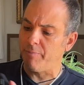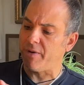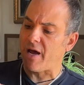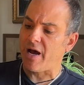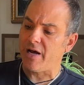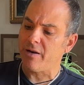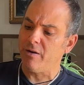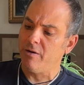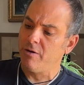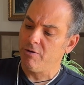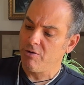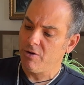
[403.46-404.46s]
it on
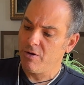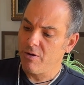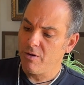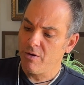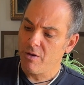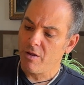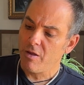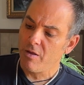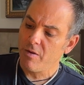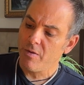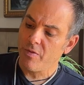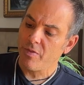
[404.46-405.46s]

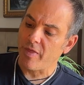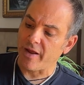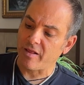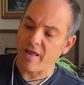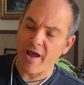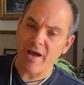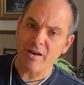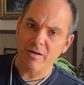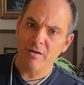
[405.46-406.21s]
like that.